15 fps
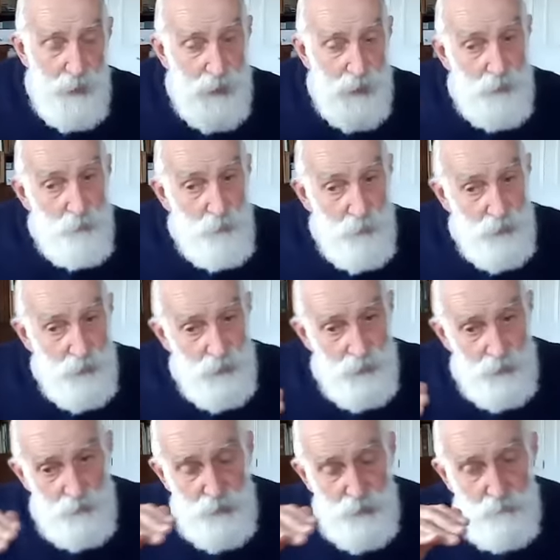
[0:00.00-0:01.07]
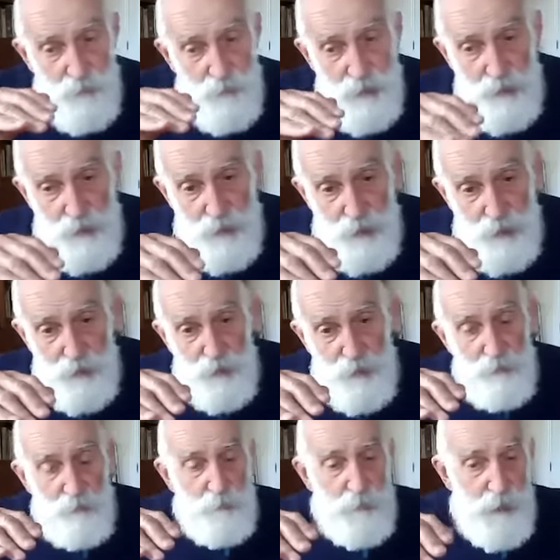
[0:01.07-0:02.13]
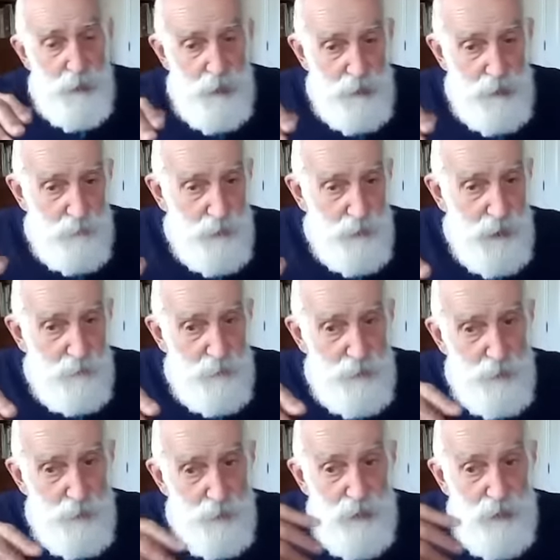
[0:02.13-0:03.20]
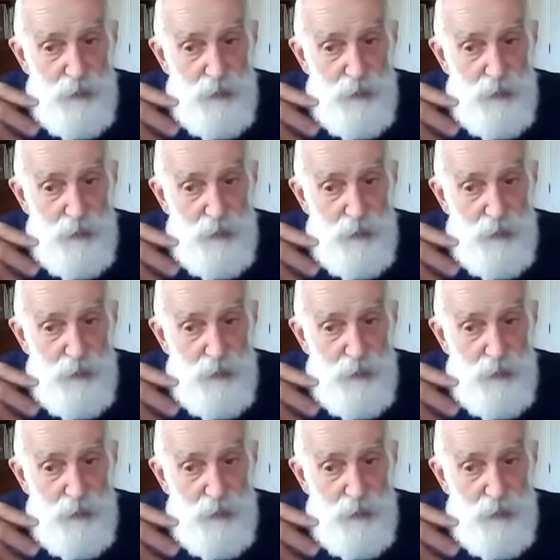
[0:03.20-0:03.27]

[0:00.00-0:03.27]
inwardly, you see, meditation and prayer has become a sort of